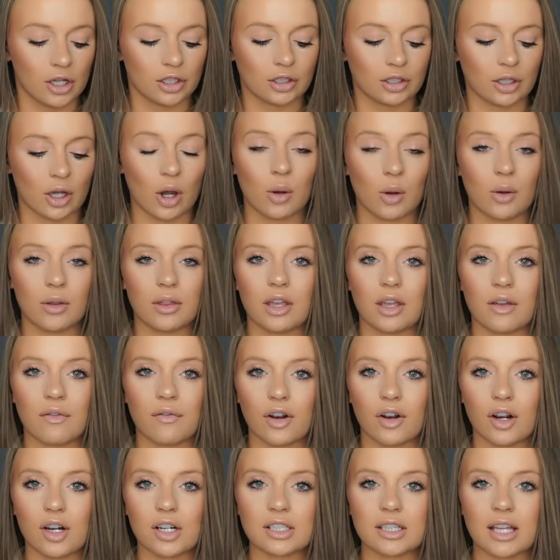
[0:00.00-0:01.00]
So the
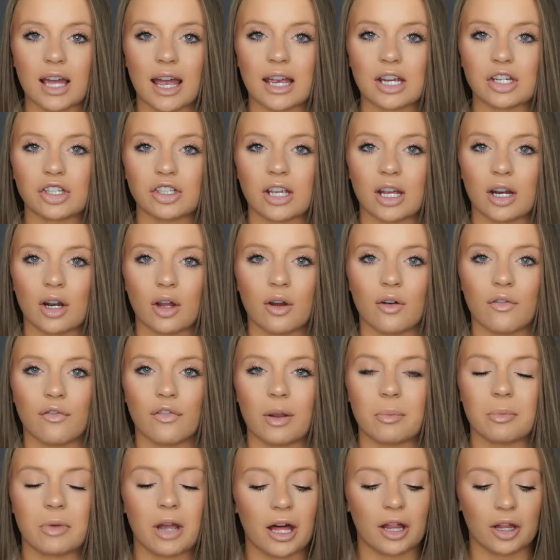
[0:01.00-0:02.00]
first eyeshadow
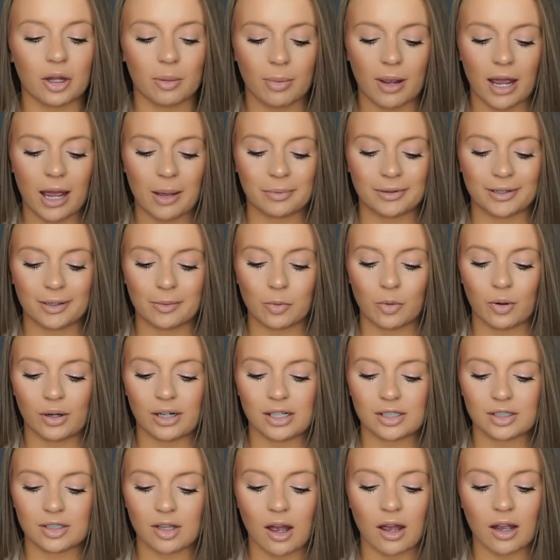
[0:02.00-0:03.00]
from ColourPop that I'm
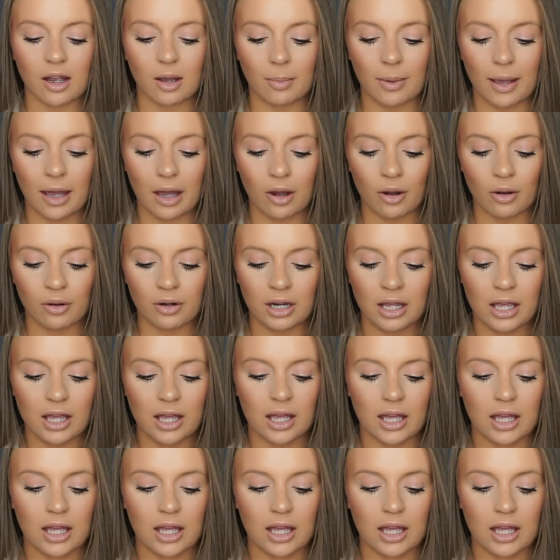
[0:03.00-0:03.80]
going to talk about